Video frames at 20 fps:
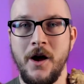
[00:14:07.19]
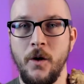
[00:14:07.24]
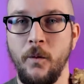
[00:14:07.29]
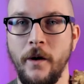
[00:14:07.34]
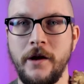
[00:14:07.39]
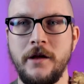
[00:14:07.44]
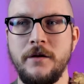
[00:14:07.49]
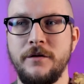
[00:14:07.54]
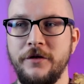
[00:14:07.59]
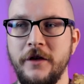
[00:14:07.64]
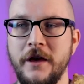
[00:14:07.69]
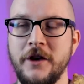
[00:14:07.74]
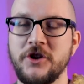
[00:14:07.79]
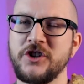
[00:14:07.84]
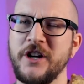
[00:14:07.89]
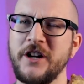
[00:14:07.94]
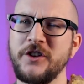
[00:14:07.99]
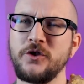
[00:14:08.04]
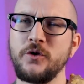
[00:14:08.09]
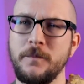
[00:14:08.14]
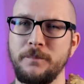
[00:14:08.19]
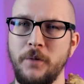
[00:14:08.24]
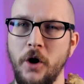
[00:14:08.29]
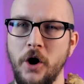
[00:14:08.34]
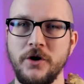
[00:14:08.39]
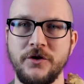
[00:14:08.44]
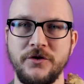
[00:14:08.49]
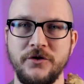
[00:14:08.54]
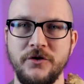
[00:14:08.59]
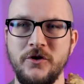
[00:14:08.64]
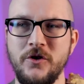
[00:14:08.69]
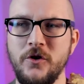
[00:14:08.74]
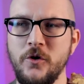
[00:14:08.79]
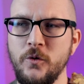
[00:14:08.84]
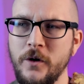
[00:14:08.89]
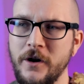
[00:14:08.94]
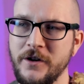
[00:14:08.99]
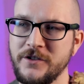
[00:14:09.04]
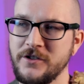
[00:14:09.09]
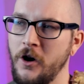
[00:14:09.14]
What do you think? Should I do a part 2
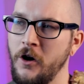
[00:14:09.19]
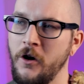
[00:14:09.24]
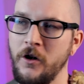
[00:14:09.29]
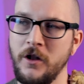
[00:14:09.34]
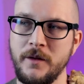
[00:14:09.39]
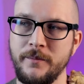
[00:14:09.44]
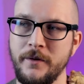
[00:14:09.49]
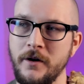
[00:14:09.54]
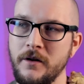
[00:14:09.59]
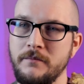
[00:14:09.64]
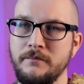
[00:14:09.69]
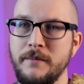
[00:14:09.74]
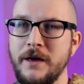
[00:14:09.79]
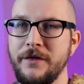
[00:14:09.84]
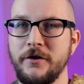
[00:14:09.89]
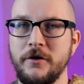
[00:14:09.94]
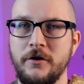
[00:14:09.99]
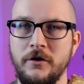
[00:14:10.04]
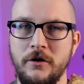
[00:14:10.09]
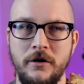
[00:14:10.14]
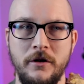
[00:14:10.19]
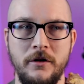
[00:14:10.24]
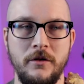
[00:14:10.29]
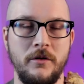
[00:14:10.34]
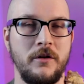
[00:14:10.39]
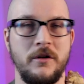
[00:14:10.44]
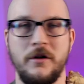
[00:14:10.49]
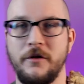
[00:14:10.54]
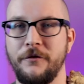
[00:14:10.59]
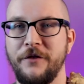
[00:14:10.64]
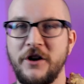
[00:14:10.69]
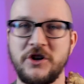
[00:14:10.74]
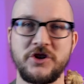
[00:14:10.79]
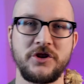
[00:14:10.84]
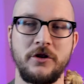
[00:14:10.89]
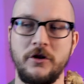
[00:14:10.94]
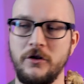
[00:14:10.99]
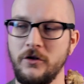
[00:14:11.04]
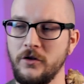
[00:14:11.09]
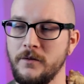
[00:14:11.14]
where it's all about mythical or
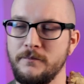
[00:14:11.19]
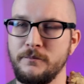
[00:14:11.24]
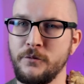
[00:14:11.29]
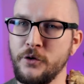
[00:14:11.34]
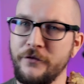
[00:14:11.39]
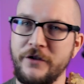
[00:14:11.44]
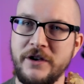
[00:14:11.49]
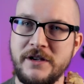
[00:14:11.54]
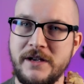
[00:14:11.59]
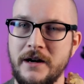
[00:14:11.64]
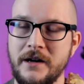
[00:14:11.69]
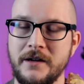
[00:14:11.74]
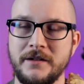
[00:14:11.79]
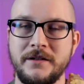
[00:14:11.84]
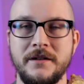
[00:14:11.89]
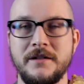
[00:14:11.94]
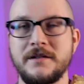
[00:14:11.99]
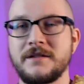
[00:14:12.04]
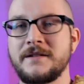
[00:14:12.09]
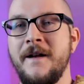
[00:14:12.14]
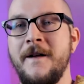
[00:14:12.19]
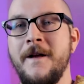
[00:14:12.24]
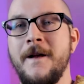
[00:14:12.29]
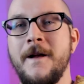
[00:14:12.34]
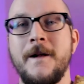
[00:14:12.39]
fictional or movie characters?